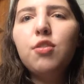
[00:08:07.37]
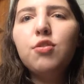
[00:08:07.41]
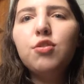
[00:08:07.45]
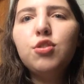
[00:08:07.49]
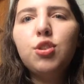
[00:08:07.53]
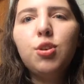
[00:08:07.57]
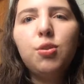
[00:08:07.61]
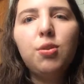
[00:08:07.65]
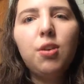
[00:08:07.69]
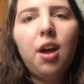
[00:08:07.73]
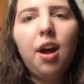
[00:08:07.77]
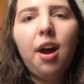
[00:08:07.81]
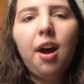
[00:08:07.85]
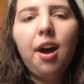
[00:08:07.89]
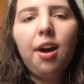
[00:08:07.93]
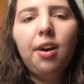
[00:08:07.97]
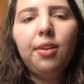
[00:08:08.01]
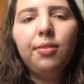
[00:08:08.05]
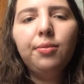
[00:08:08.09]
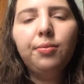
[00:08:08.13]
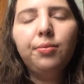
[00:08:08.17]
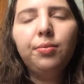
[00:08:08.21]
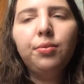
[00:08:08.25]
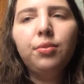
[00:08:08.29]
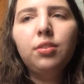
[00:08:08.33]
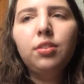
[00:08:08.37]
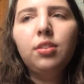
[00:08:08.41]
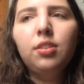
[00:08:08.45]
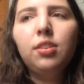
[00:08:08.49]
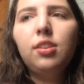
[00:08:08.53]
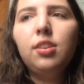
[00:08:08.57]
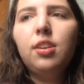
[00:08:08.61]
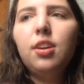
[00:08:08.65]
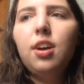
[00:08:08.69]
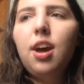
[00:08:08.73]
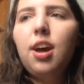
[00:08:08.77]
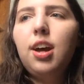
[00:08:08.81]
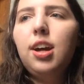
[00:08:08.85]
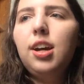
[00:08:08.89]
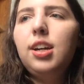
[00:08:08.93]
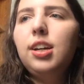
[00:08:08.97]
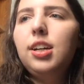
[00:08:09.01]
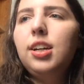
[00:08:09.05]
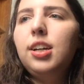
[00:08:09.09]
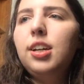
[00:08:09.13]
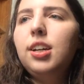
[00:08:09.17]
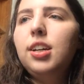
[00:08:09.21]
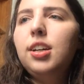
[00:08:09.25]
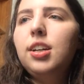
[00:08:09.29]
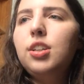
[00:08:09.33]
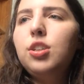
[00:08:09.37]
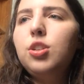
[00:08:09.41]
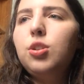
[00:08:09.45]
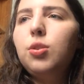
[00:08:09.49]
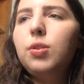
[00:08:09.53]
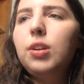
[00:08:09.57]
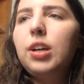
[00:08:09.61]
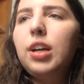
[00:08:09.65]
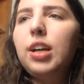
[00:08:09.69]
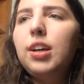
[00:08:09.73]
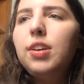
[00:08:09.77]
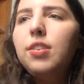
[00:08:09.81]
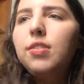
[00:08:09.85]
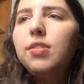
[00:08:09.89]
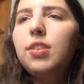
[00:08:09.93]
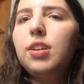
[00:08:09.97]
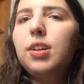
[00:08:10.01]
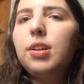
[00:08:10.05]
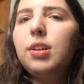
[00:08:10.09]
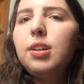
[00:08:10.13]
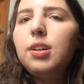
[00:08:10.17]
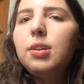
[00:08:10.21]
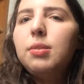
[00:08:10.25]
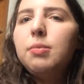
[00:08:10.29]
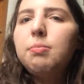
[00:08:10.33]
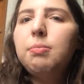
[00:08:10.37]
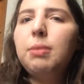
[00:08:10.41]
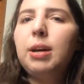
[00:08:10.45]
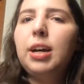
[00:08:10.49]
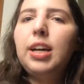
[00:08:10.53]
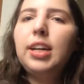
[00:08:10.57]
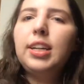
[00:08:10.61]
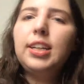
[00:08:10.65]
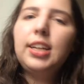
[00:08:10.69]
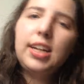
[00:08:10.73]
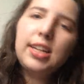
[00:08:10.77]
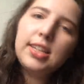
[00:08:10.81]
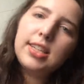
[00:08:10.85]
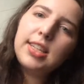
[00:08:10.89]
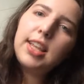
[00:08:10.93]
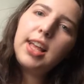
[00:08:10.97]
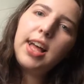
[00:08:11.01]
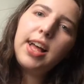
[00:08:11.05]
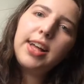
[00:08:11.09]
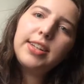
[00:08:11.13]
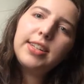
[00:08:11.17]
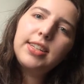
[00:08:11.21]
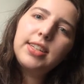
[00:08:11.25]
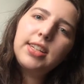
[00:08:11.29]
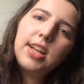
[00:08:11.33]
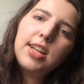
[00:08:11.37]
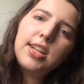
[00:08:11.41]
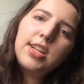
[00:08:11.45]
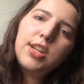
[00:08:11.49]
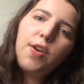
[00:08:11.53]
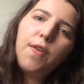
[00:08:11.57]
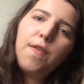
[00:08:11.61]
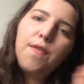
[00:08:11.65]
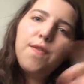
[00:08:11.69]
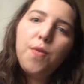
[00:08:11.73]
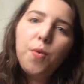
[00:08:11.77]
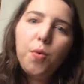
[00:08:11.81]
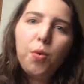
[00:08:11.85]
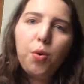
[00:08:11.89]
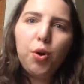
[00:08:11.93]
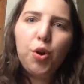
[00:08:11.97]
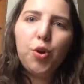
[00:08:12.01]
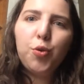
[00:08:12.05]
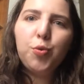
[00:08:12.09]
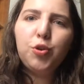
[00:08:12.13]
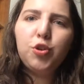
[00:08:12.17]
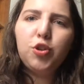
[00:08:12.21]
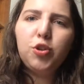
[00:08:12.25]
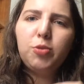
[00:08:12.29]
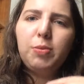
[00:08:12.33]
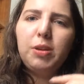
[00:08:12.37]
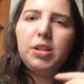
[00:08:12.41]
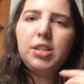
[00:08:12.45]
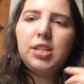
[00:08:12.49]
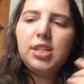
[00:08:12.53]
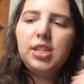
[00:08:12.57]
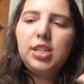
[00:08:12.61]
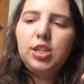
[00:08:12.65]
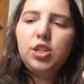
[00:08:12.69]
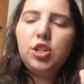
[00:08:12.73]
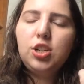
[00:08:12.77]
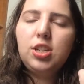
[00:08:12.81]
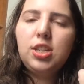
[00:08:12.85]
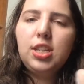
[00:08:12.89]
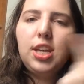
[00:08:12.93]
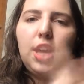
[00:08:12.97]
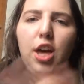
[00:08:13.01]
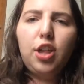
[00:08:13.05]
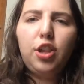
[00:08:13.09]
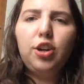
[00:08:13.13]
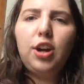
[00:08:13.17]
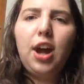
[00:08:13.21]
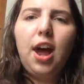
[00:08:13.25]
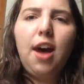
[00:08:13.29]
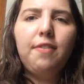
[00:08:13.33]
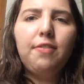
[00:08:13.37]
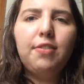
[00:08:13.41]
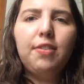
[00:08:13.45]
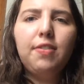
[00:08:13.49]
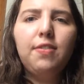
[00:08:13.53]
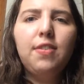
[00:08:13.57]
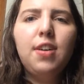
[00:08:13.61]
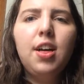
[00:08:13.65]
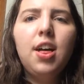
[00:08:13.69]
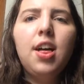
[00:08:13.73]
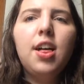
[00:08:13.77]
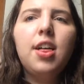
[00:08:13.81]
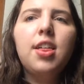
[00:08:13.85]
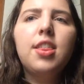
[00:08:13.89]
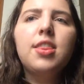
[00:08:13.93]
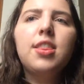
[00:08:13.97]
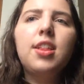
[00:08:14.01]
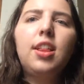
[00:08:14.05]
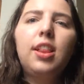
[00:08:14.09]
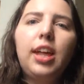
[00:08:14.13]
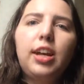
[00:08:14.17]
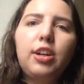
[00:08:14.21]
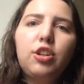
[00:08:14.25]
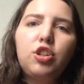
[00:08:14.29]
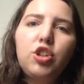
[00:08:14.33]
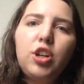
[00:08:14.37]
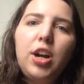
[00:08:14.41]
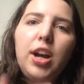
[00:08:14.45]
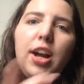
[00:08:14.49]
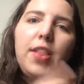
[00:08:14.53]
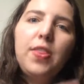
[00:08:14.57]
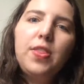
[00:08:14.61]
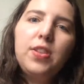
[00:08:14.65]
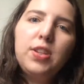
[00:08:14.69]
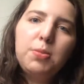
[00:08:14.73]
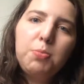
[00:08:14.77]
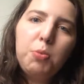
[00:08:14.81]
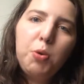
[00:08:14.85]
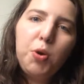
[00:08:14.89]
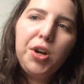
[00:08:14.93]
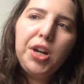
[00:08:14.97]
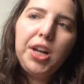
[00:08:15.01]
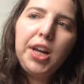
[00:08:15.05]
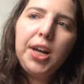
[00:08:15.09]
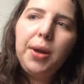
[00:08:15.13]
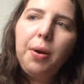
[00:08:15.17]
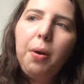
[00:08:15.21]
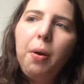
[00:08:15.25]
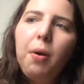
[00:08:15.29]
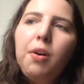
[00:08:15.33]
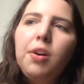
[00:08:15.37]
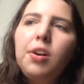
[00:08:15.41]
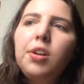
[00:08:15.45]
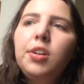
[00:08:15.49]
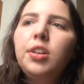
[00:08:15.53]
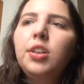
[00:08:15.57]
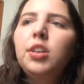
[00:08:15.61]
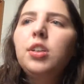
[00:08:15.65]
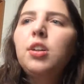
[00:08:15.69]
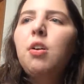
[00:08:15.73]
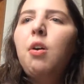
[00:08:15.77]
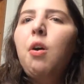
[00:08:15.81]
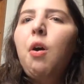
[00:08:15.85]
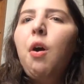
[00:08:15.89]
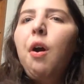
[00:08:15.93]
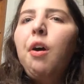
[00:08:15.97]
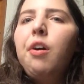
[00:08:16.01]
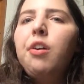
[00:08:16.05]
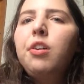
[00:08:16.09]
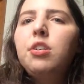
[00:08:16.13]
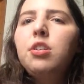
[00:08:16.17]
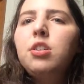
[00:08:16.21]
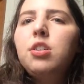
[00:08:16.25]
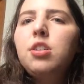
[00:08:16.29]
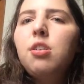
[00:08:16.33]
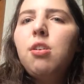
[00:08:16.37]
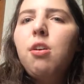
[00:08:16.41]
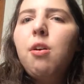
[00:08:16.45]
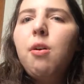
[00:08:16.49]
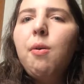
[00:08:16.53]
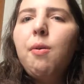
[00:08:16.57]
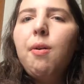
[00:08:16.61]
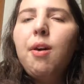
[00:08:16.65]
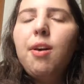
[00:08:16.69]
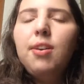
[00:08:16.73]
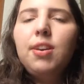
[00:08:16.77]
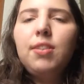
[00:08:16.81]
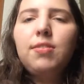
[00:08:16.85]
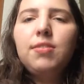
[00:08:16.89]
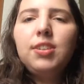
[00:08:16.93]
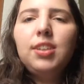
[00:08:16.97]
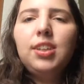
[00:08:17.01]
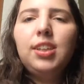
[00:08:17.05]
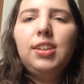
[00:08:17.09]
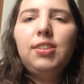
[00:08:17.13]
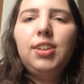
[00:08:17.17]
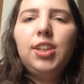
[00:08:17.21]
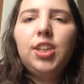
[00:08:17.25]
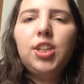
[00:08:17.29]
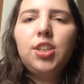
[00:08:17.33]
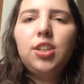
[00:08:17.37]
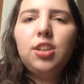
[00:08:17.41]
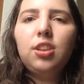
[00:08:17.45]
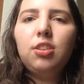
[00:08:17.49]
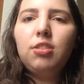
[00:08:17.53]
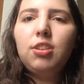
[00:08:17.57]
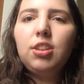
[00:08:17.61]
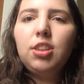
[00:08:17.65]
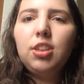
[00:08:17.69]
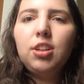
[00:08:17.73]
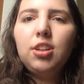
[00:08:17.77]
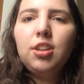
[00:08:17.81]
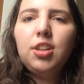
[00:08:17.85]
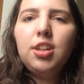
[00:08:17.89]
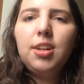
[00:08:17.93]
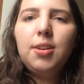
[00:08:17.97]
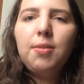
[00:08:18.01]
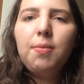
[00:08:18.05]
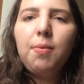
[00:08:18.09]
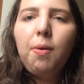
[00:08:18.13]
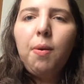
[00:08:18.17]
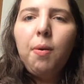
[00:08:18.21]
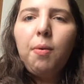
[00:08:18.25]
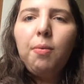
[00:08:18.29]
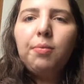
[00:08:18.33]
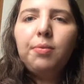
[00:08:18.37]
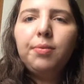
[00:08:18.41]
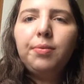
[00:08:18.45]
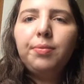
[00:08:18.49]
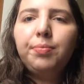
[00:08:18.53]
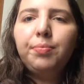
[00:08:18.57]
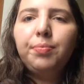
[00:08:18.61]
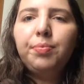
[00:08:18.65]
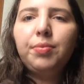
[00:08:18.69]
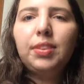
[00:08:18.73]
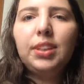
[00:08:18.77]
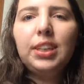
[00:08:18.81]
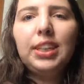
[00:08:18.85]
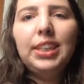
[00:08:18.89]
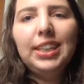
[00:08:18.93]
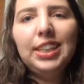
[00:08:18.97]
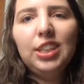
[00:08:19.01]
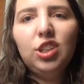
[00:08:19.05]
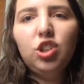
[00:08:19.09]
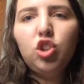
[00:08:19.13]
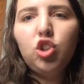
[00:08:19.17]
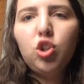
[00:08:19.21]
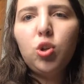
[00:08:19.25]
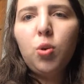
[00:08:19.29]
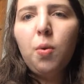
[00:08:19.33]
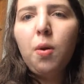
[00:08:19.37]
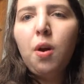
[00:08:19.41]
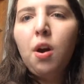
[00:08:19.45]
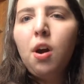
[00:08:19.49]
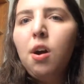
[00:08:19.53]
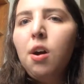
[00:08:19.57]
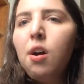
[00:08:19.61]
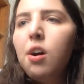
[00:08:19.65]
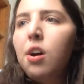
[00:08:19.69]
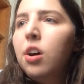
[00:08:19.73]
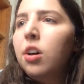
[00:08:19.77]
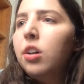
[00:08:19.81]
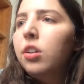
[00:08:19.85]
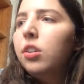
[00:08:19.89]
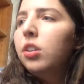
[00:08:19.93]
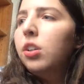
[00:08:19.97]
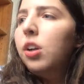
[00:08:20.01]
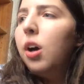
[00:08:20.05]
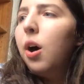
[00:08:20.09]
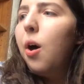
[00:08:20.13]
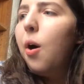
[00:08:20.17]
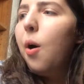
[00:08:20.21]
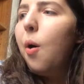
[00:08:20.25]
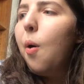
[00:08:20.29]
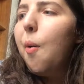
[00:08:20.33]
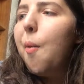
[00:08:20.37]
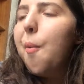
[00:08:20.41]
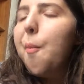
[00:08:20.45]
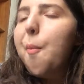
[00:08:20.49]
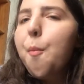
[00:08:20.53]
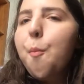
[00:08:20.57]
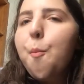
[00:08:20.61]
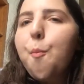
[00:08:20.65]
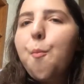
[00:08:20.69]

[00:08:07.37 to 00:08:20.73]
So yeah, I don't have my next class until 4, which is basically just the other half of the lecture I had this morning. So I don't have to leave here till 3:30-ish. So